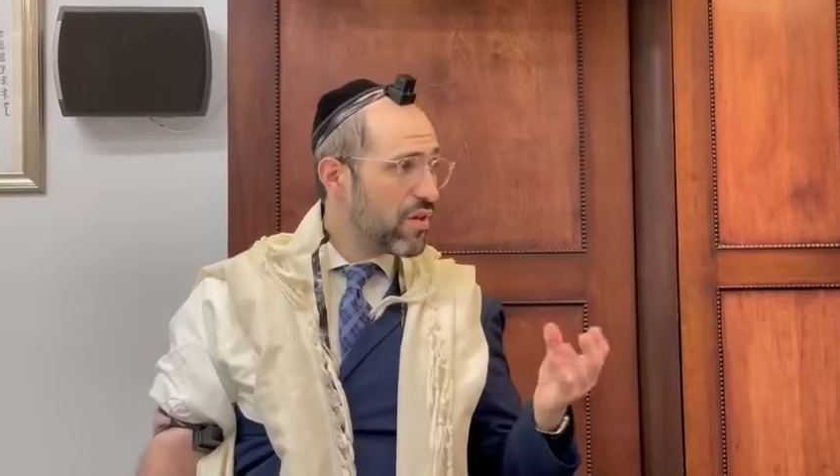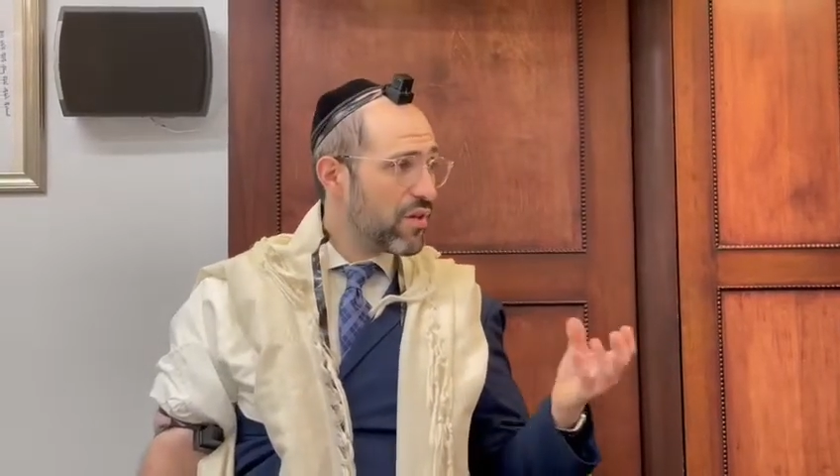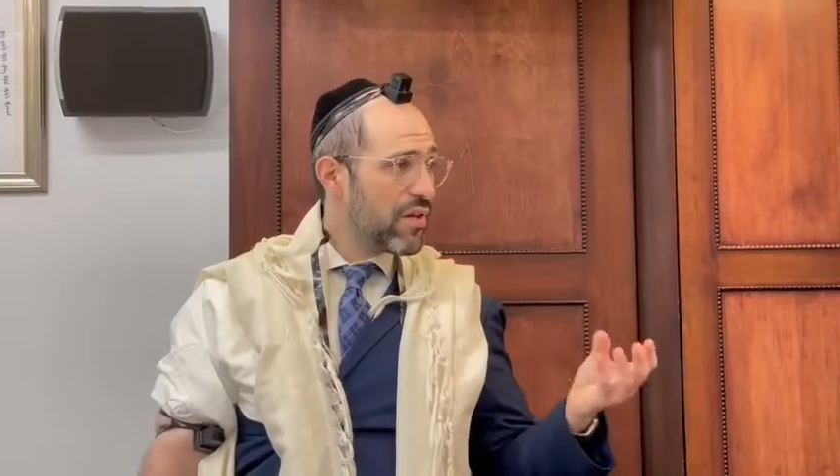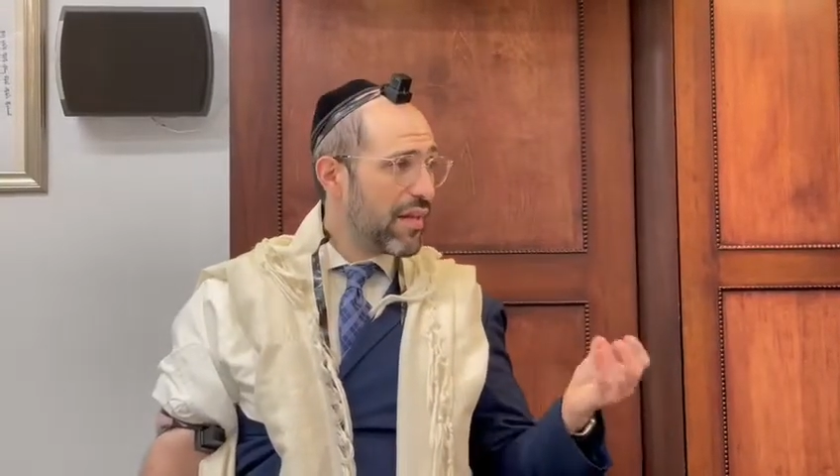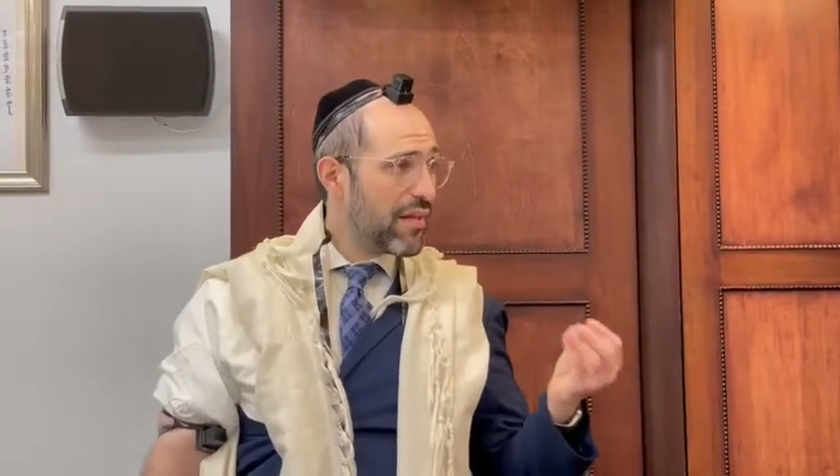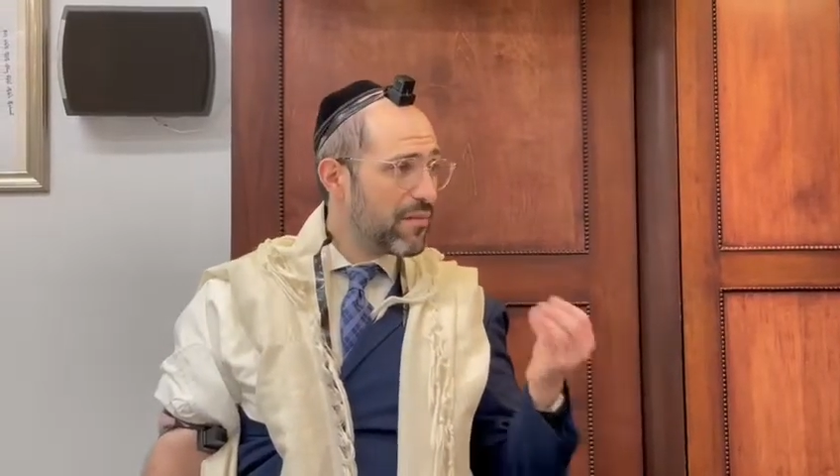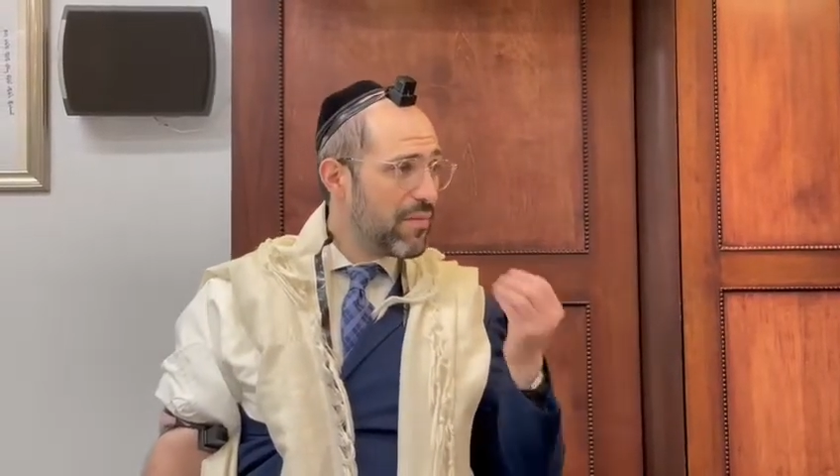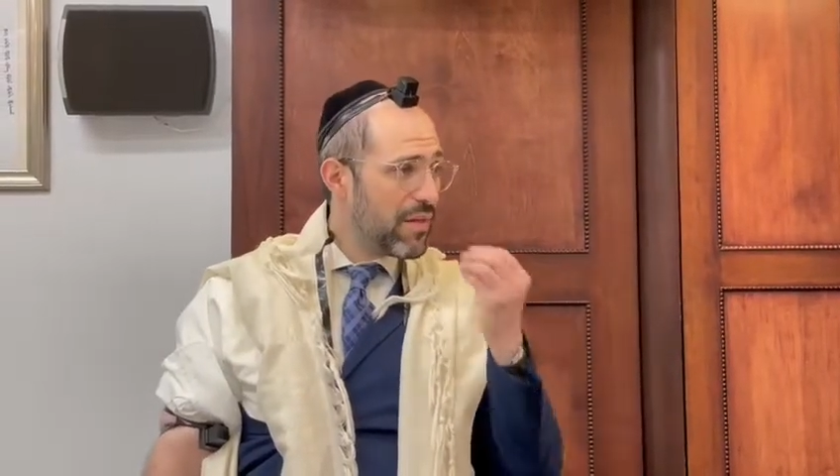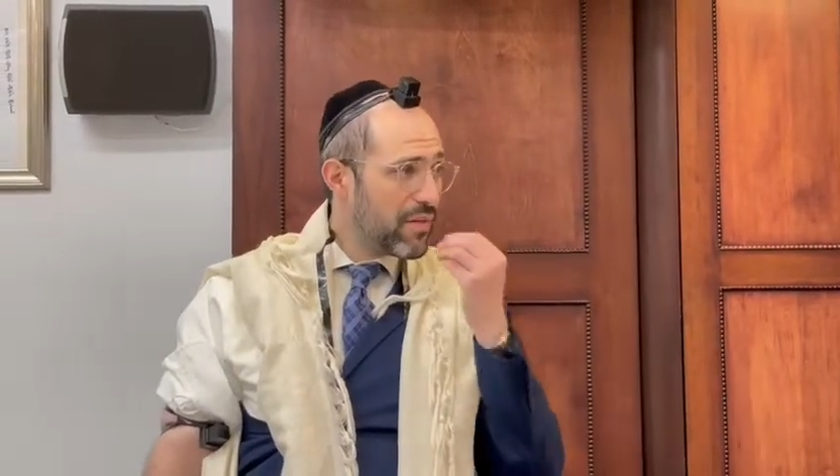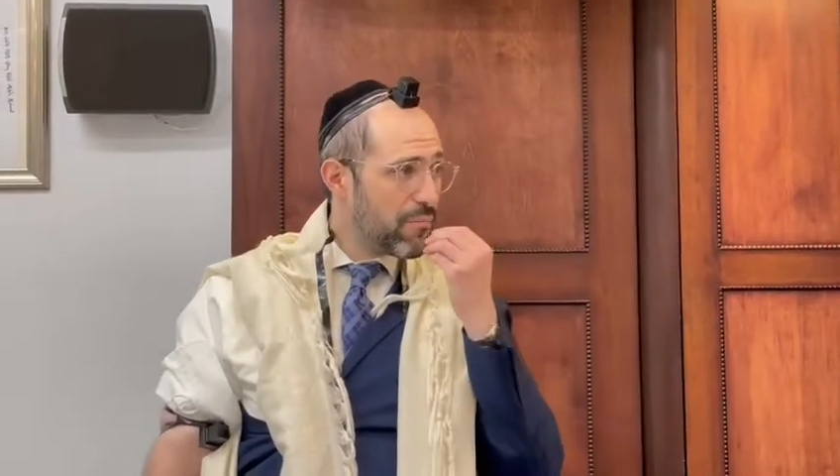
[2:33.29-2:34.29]
You take the
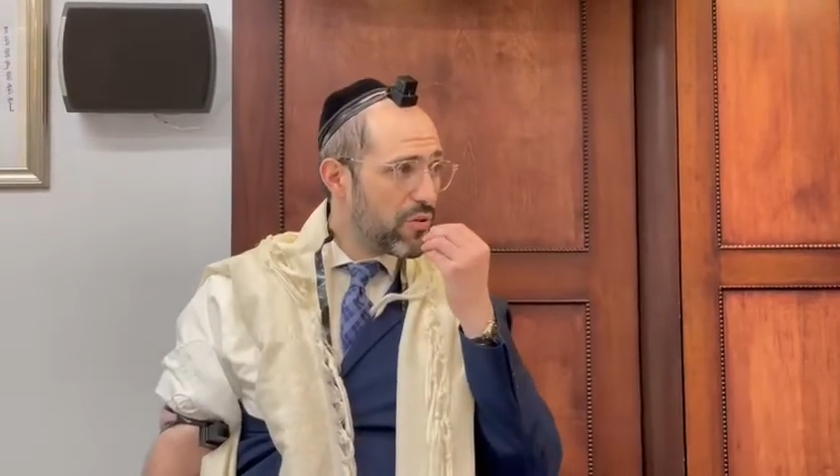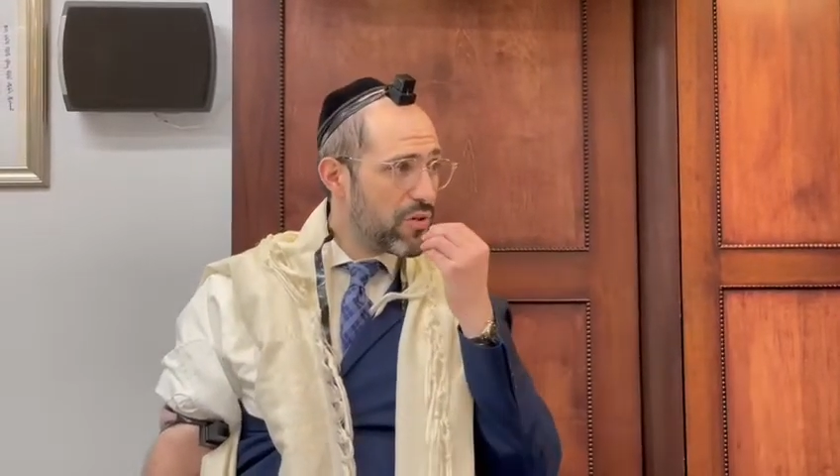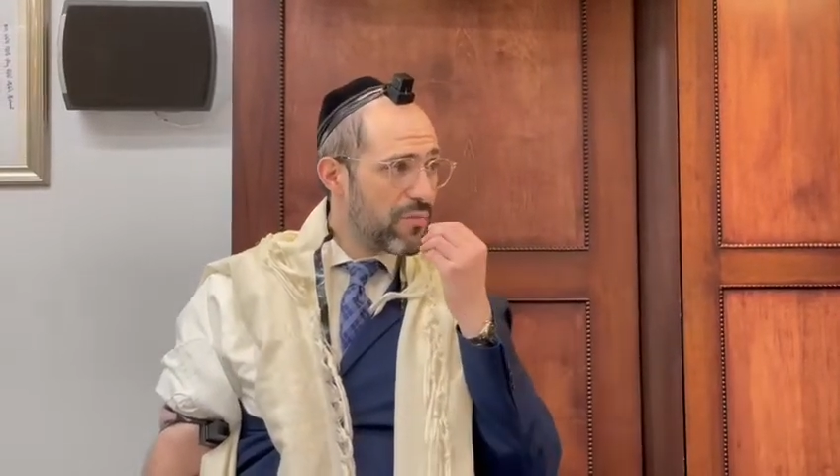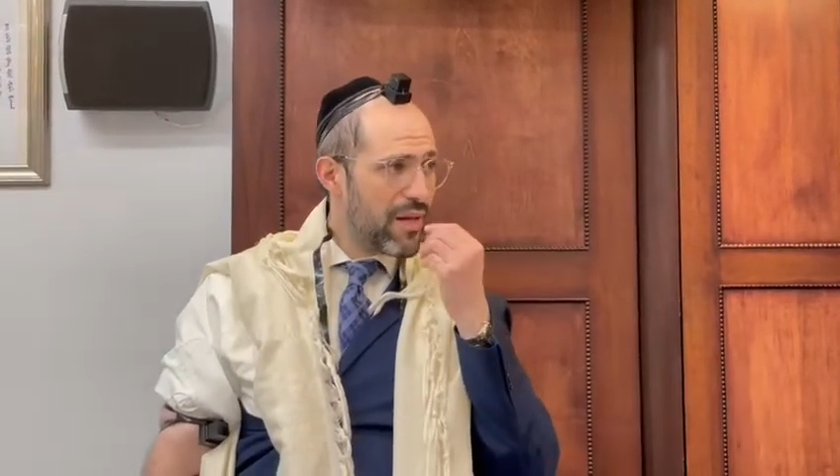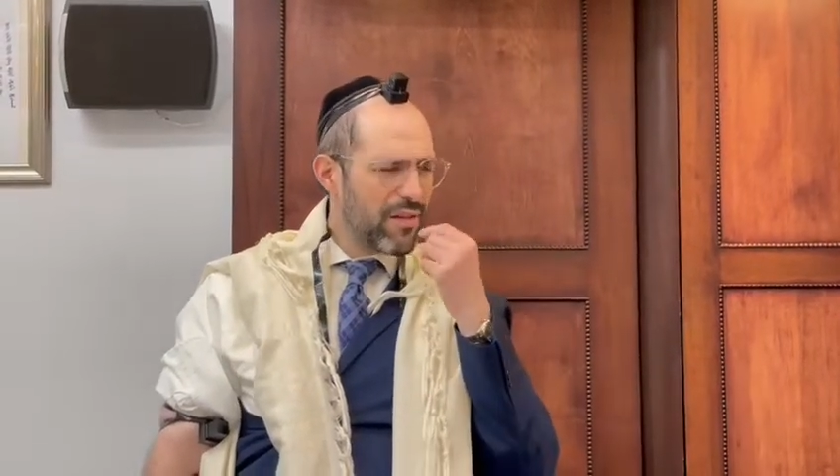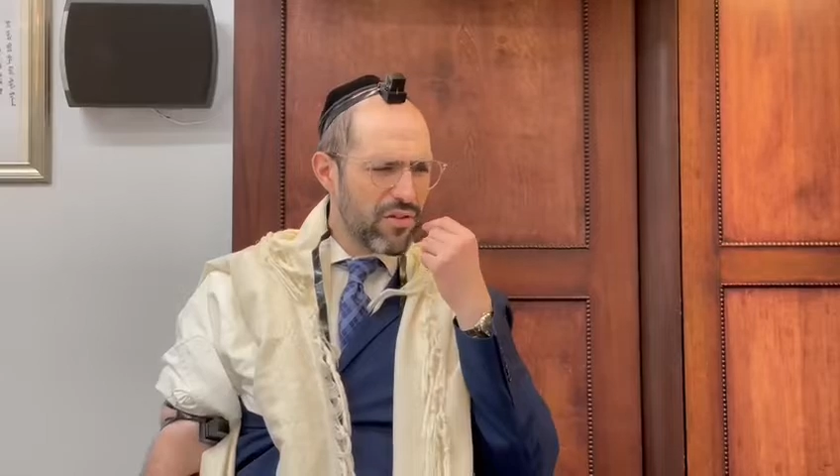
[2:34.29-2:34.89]
meat, you put it in your mouth,